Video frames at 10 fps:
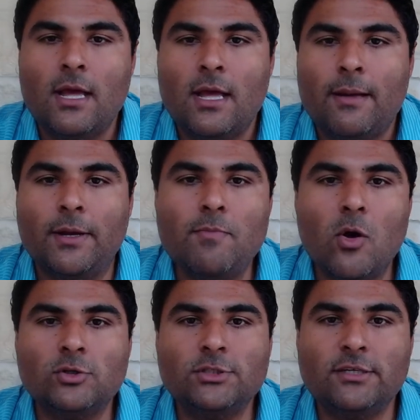But
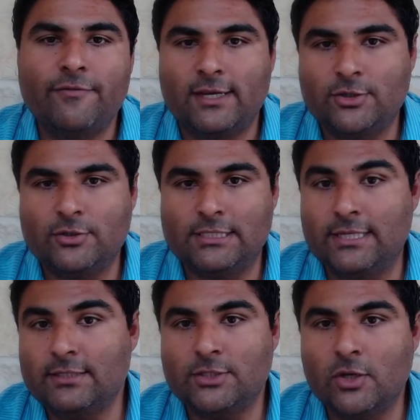most investors
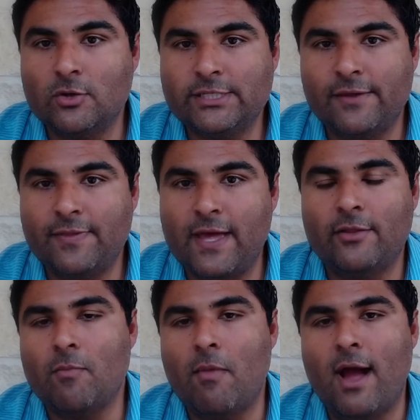disassociate that in
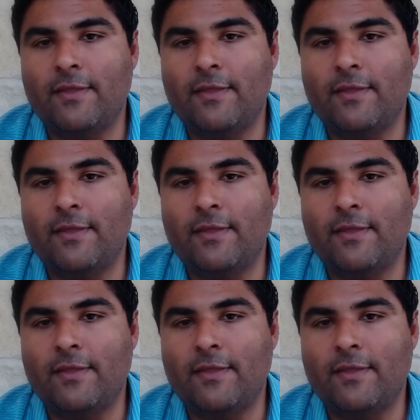their mind.